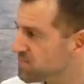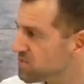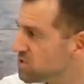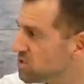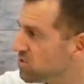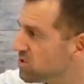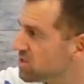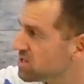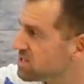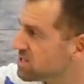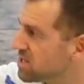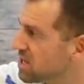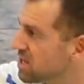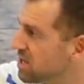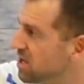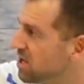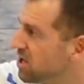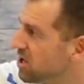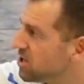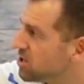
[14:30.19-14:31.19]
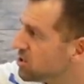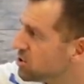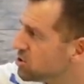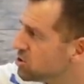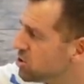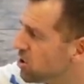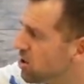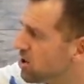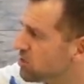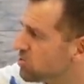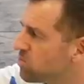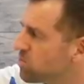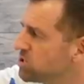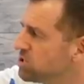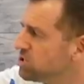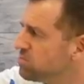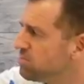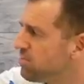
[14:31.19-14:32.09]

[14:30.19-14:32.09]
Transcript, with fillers: So you could say, "John, would you